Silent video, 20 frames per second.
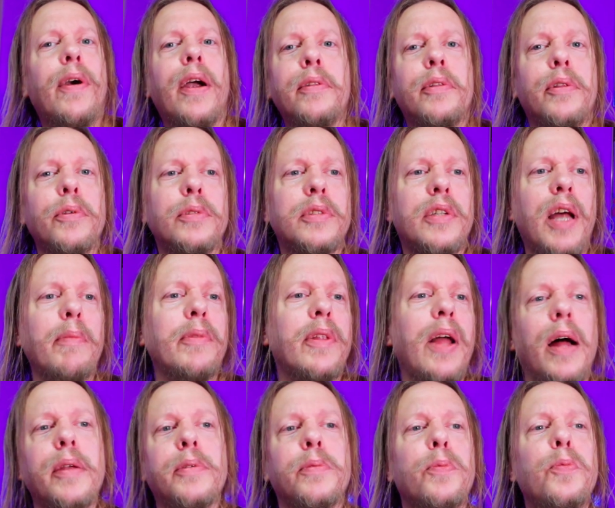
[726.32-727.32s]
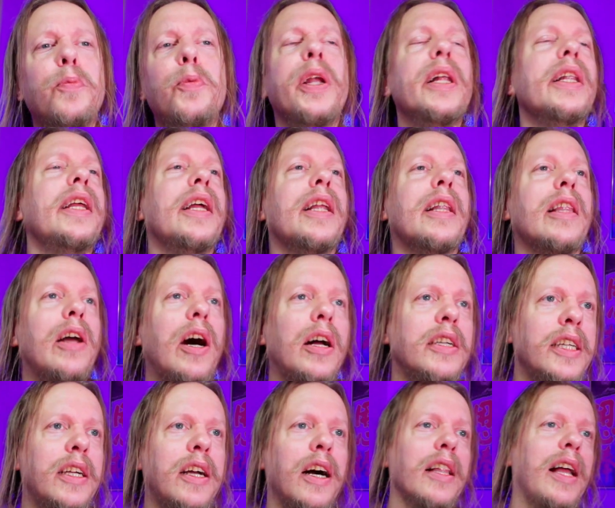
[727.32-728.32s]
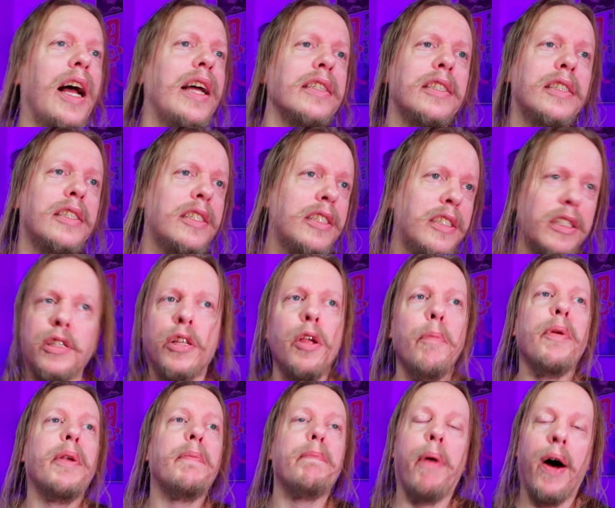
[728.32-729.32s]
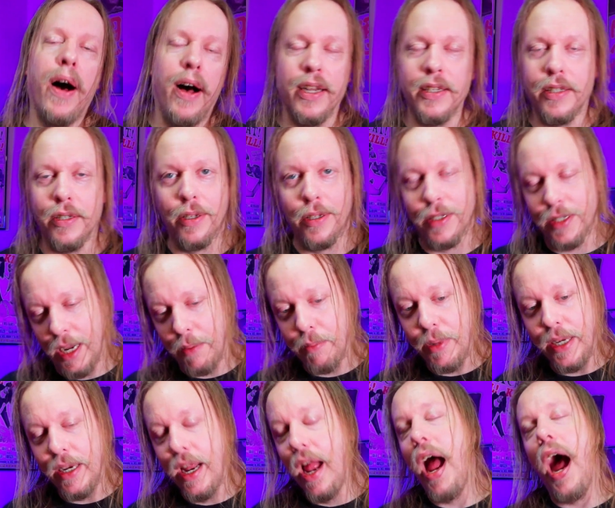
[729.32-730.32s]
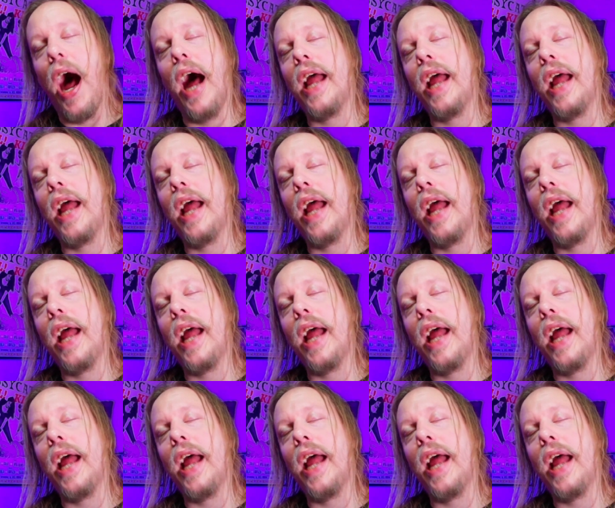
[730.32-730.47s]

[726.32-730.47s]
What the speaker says: out those sometimes really illogical and stupid puzzles. I mean, I